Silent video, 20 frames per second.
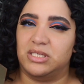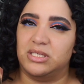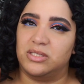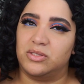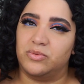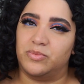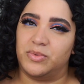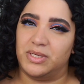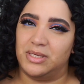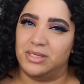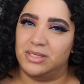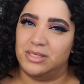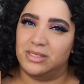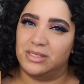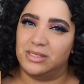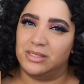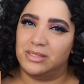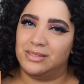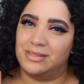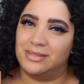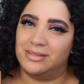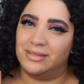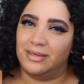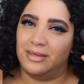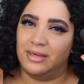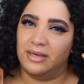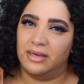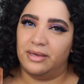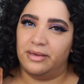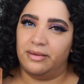This one is
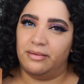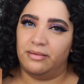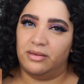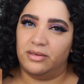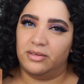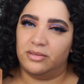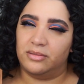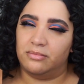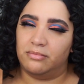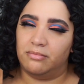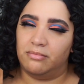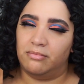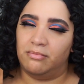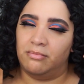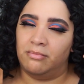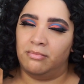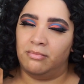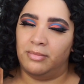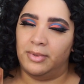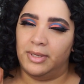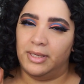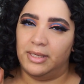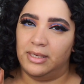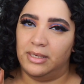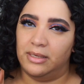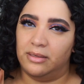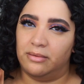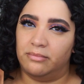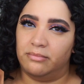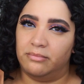
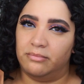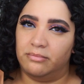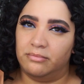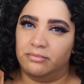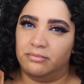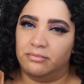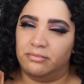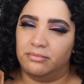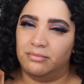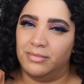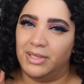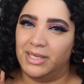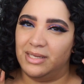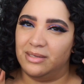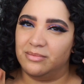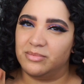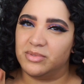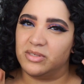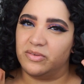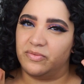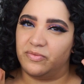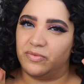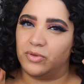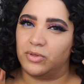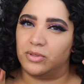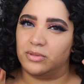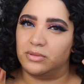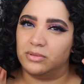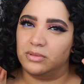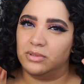medium to
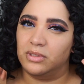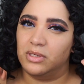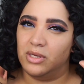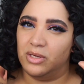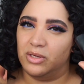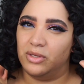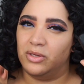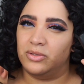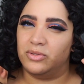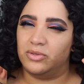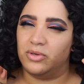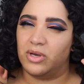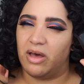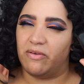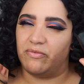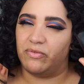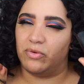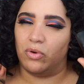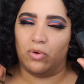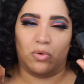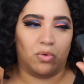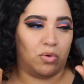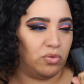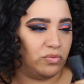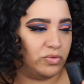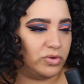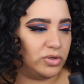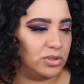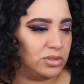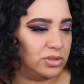full. You do have to go
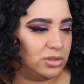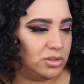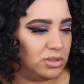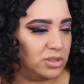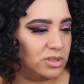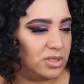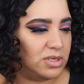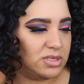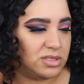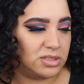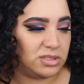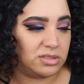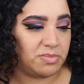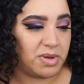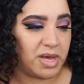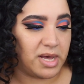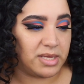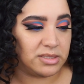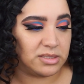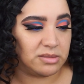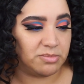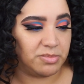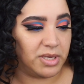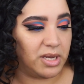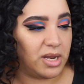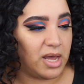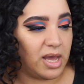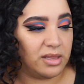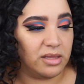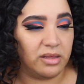over spots,
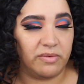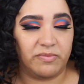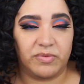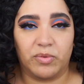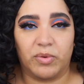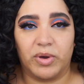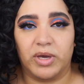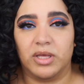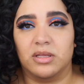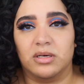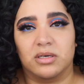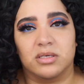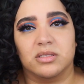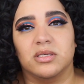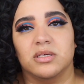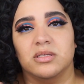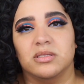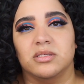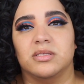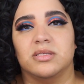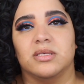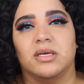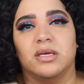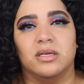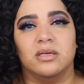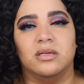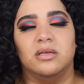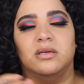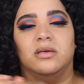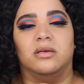but I love the way it looks on the
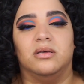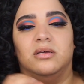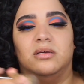skin.